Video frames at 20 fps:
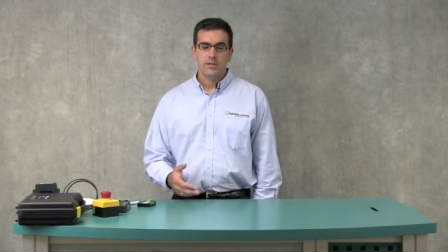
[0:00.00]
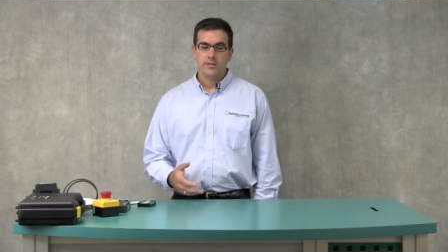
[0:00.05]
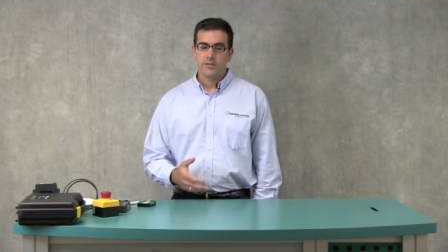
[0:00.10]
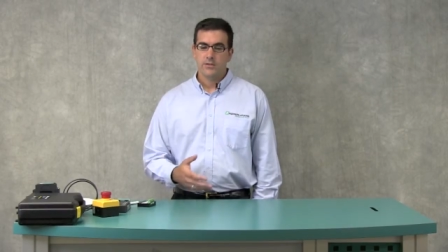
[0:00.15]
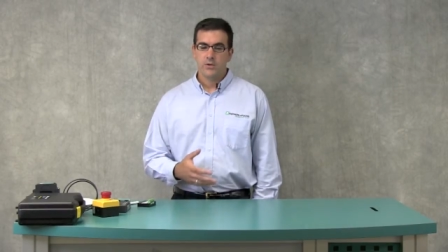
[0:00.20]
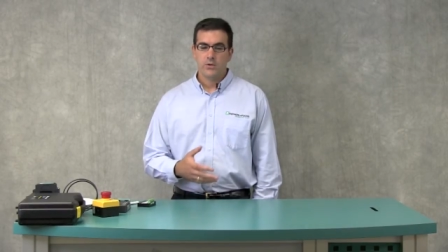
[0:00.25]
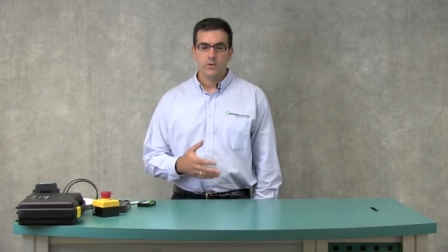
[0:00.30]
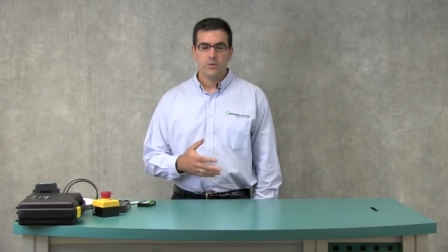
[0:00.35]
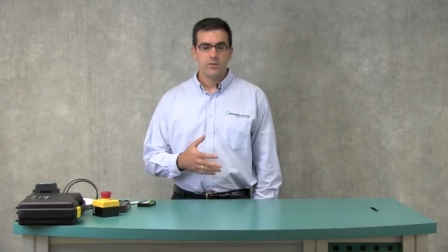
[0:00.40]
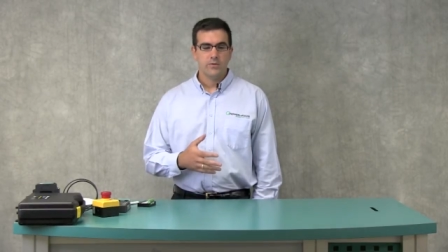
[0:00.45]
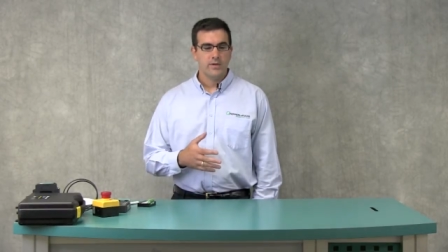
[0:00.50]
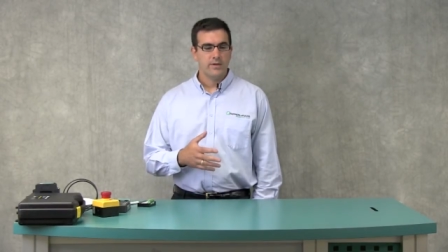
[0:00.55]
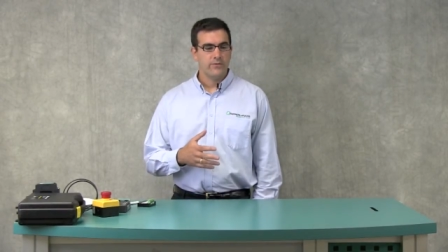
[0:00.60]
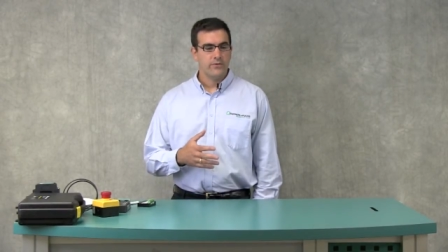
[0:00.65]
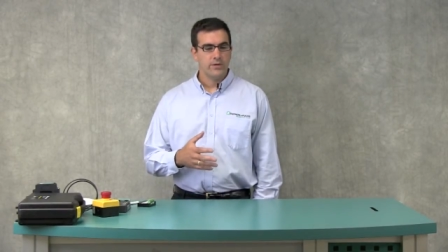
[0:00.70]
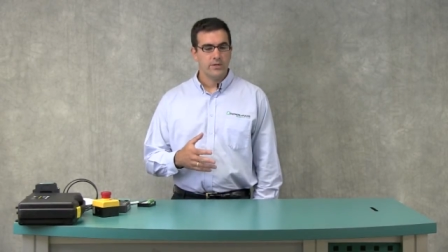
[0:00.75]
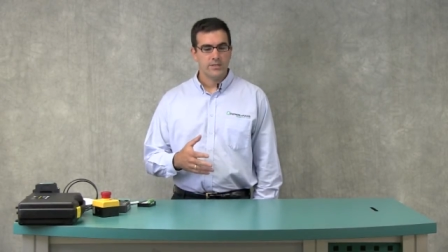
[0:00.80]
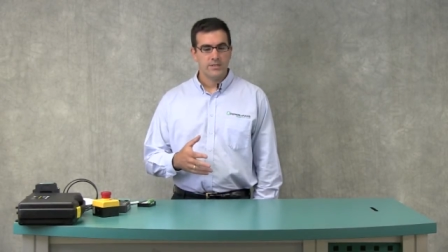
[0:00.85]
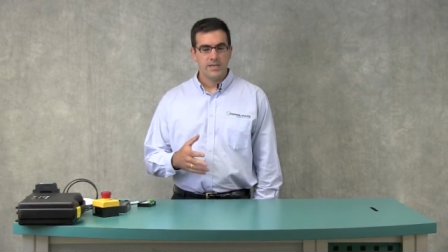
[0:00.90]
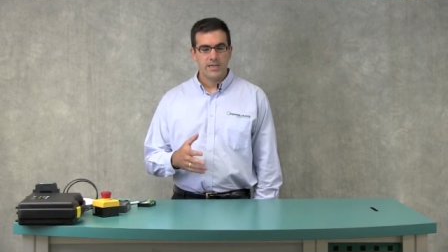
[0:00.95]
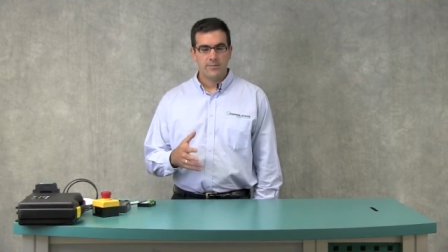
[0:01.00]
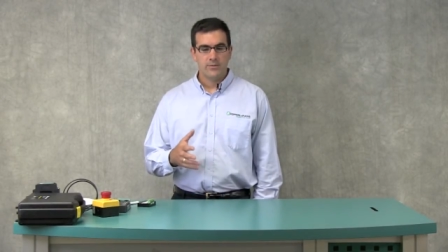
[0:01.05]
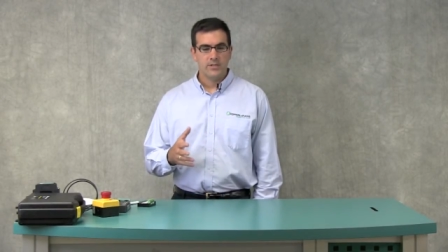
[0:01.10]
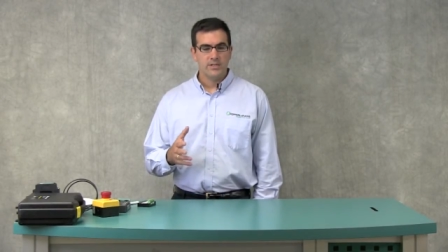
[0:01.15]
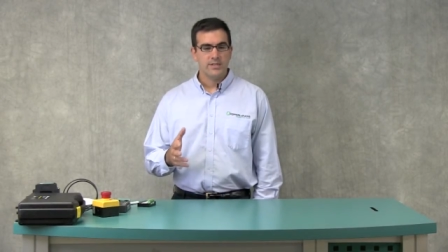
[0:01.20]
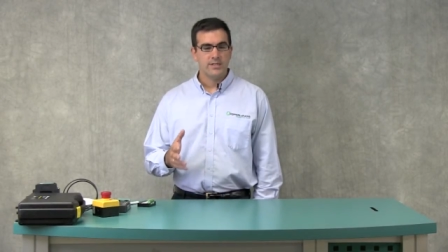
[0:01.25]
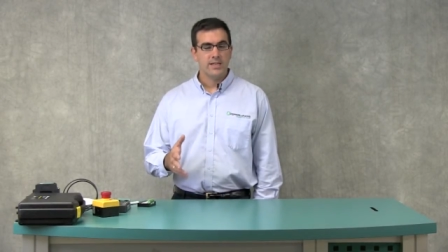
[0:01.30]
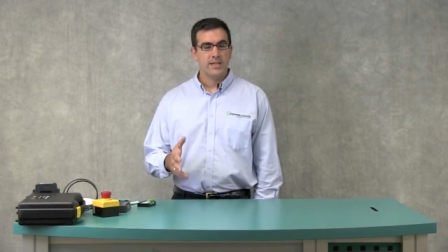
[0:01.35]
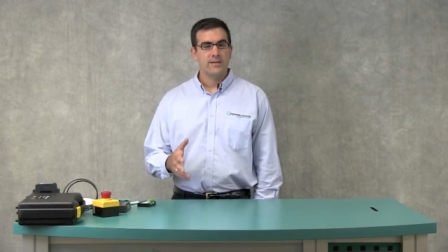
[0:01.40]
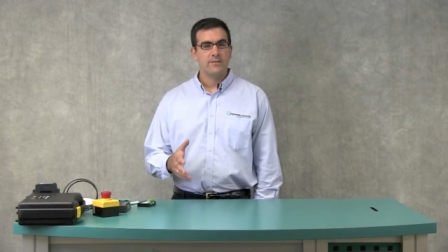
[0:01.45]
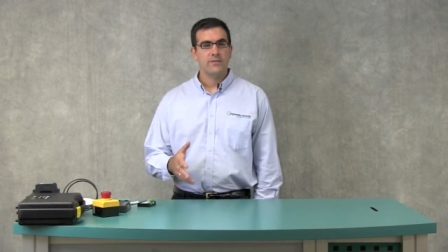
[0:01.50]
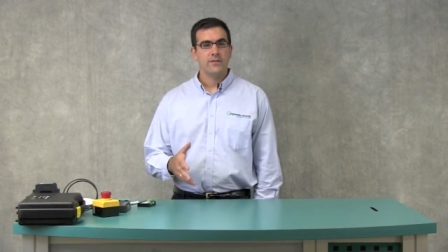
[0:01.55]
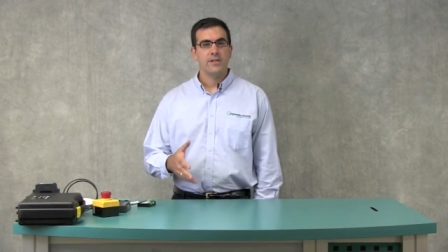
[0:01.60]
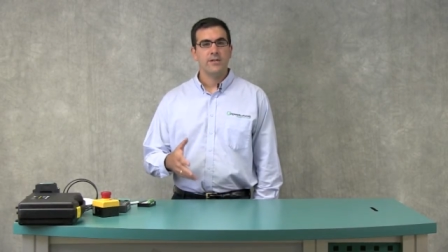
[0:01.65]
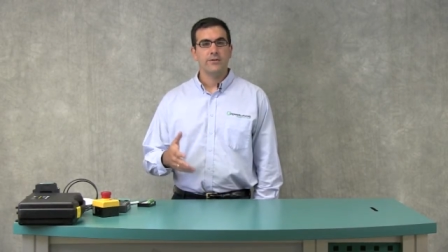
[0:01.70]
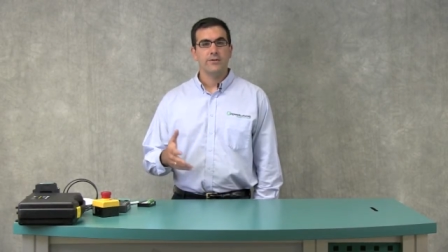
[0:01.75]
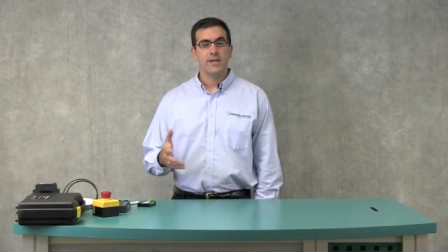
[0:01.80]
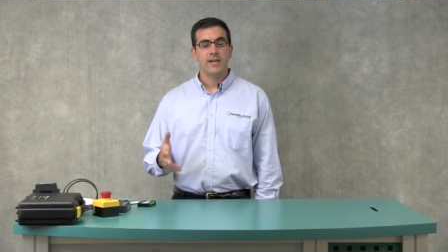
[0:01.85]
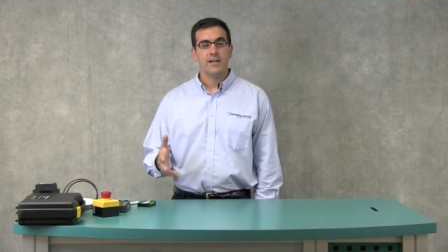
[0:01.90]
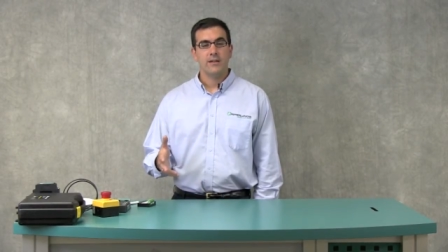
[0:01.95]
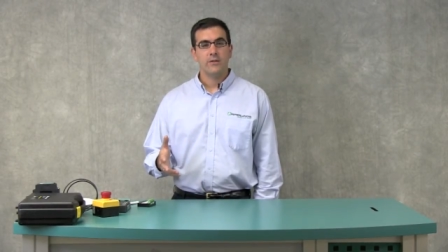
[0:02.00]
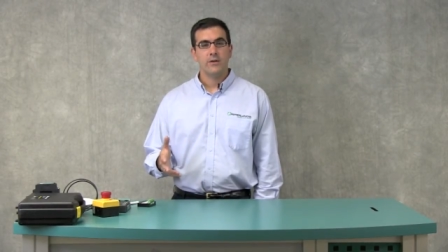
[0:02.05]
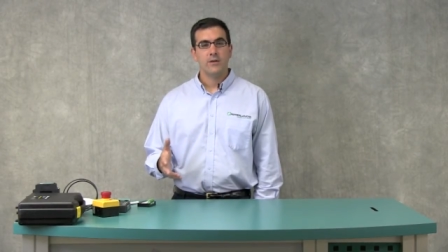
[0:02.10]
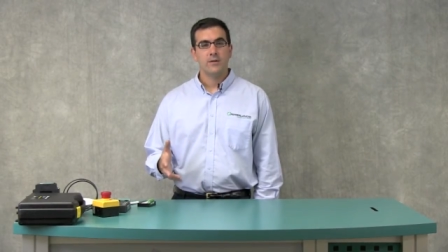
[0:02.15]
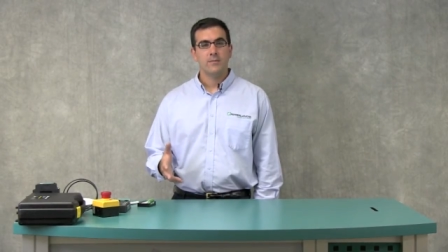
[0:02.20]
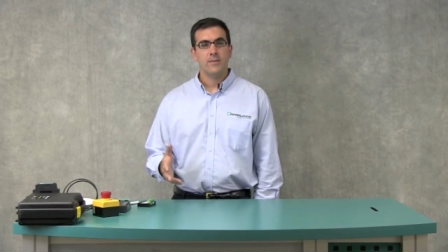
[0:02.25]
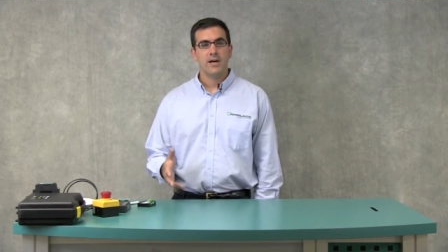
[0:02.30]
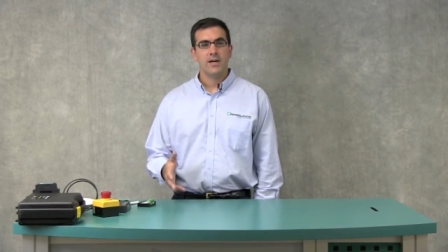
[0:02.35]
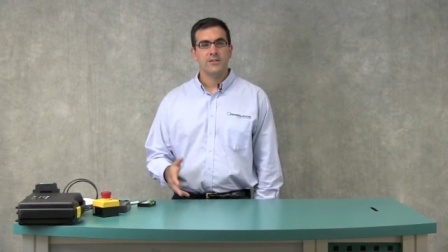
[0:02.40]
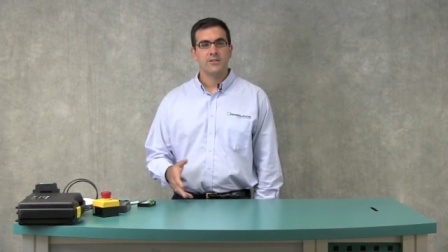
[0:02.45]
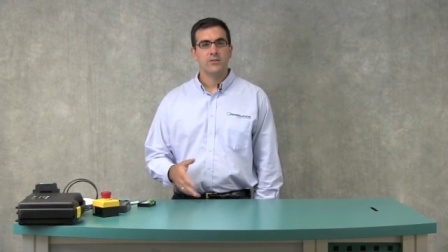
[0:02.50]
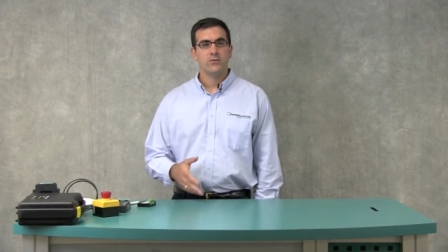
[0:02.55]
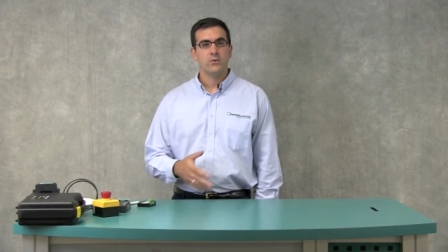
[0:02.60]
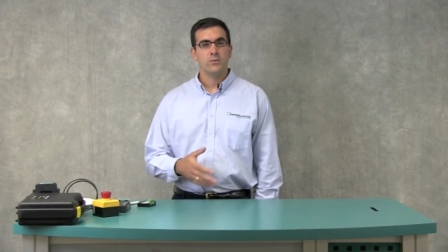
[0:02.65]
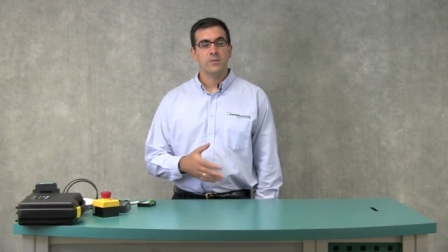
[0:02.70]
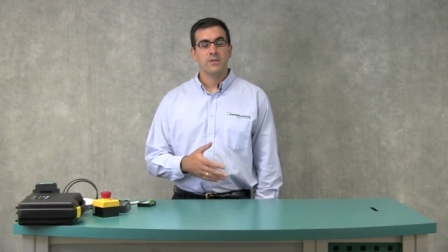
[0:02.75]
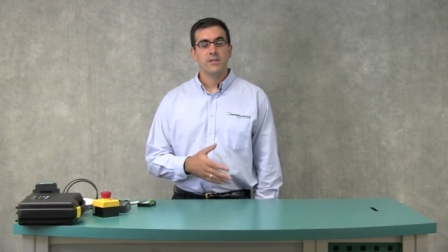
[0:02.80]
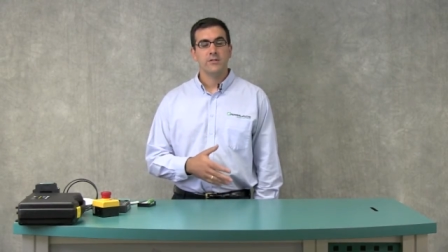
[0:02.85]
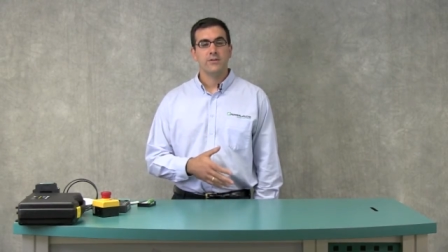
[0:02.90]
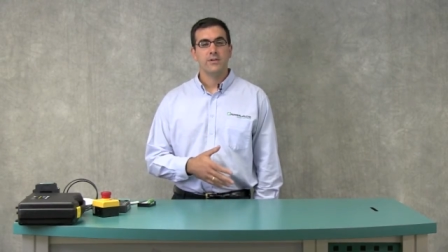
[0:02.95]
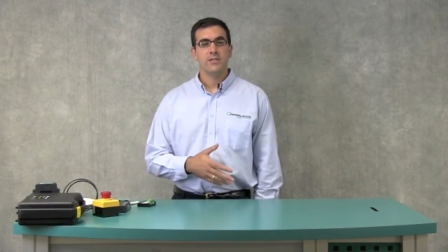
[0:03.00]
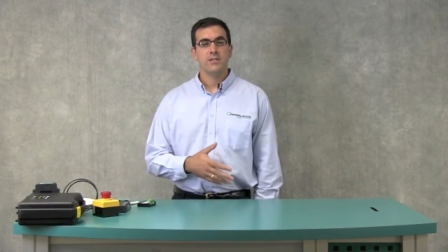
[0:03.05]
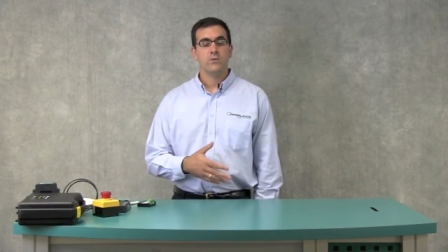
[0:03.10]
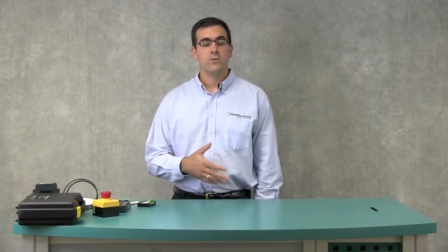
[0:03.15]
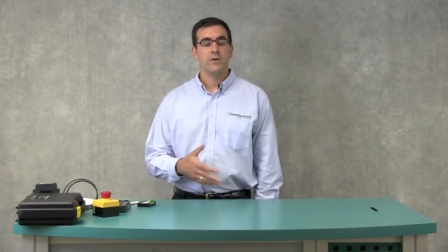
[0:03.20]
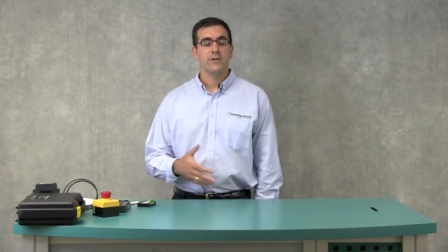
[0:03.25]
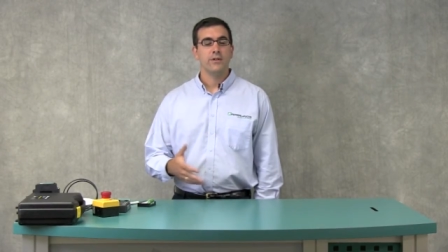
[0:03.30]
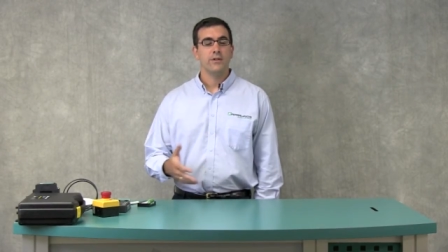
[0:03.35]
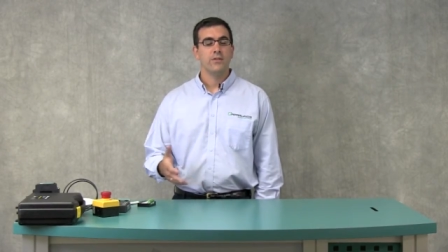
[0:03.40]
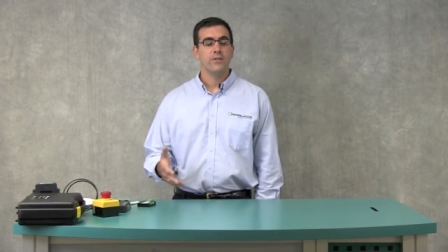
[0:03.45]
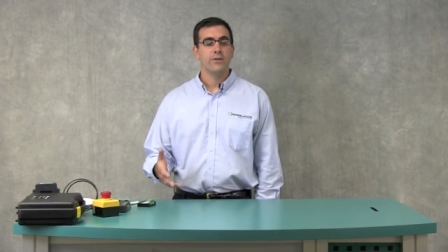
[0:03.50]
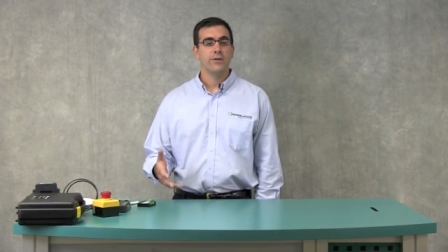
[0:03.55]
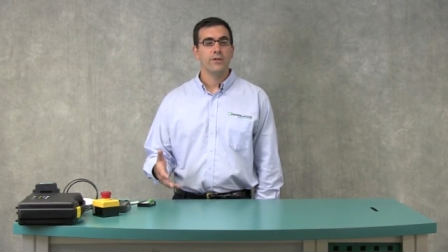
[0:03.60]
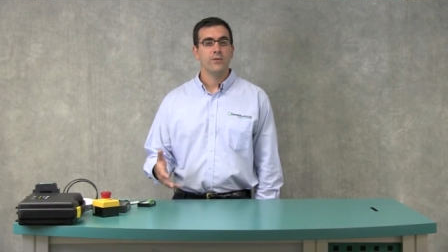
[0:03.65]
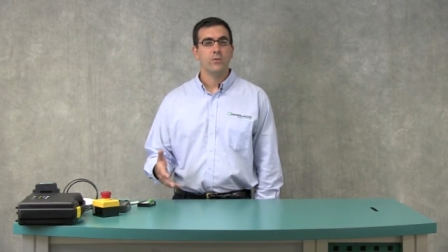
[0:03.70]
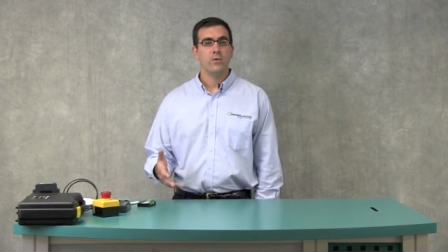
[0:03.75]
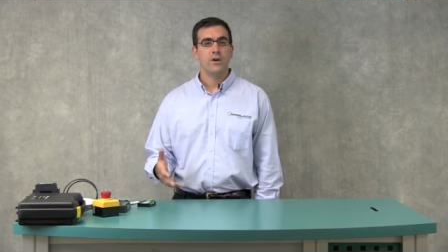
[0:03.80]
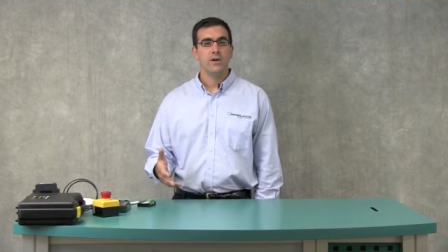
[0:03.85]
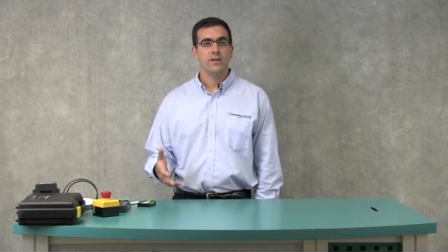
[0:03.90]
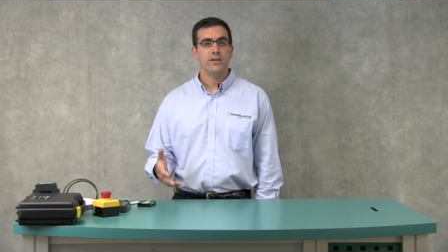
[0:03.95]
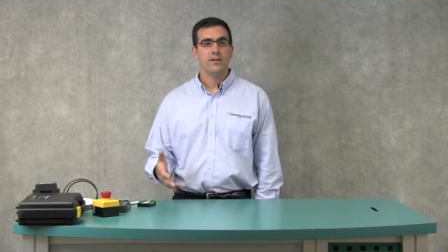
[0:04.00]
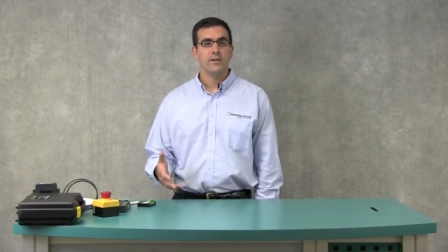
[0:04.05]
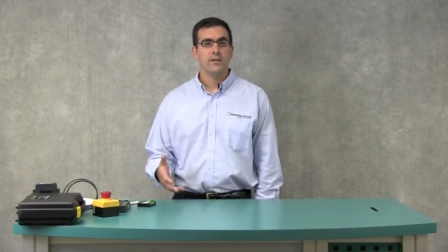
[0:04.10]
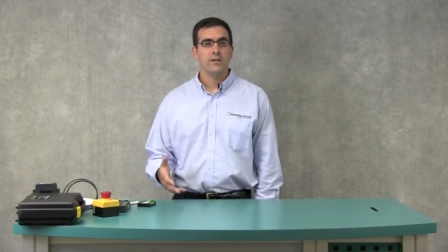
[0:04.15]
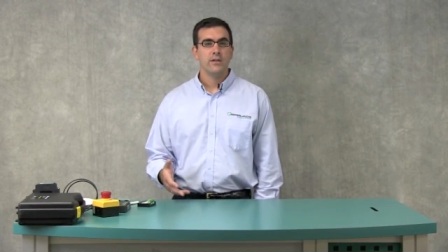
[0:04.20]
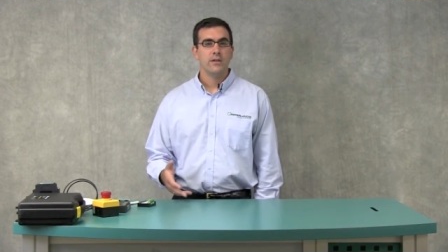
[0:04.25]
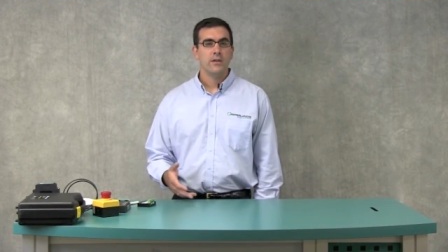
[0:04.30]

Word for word: So, for example, a safety or an analog module will be address 1 to 31,